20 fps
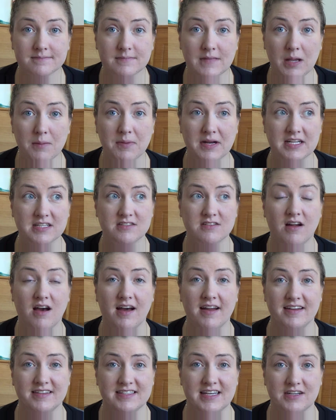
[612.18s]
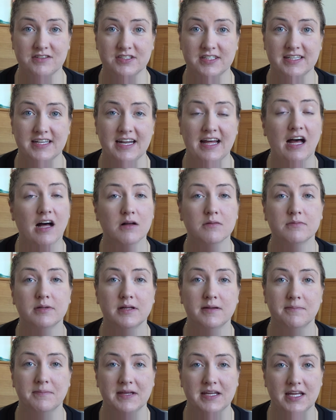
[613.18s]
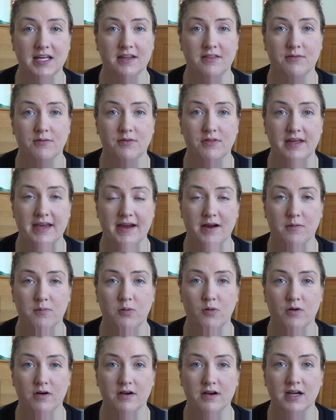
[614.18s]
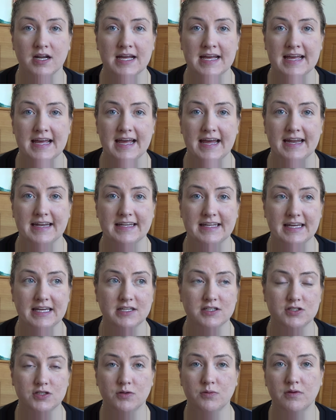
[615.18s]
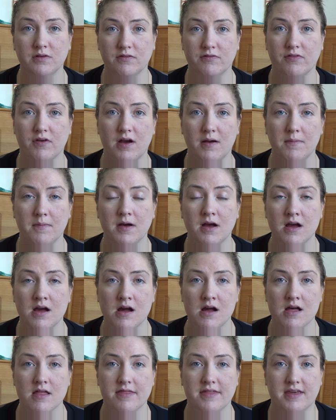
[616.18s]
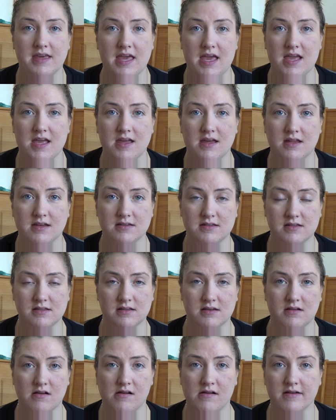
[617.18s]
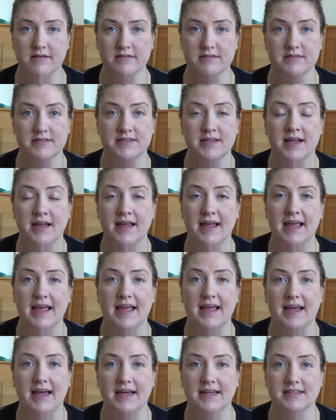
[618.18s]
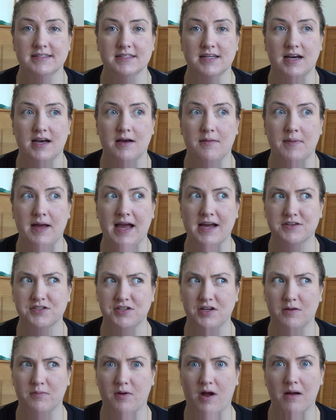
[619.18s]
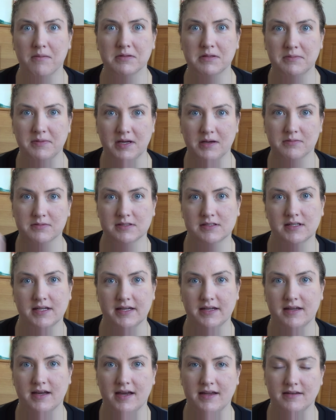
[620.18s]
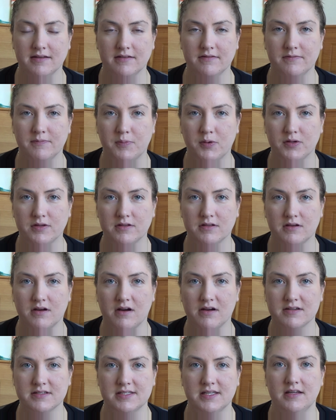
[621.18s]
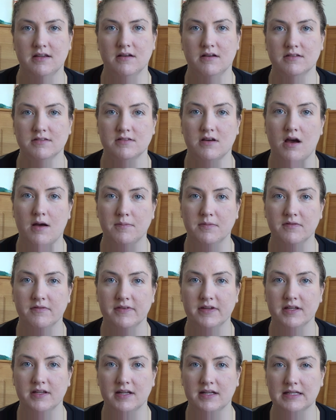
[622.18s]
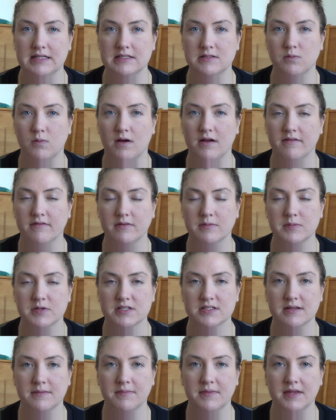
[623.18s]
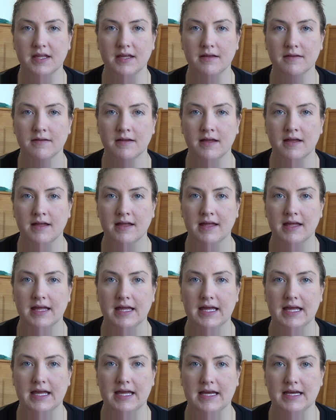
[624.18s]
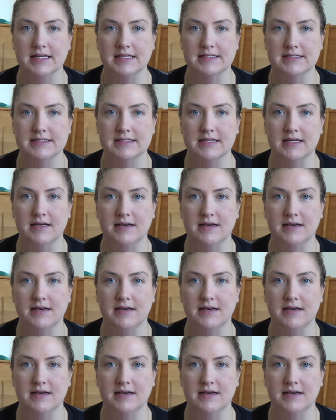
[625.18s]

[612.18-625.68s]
but it's not. It's actually gonna help me get through the airport and get to and from the gate into the cars. And actually I'll probably be able to like kind of put the car seat on top of it, at least one of them or something. And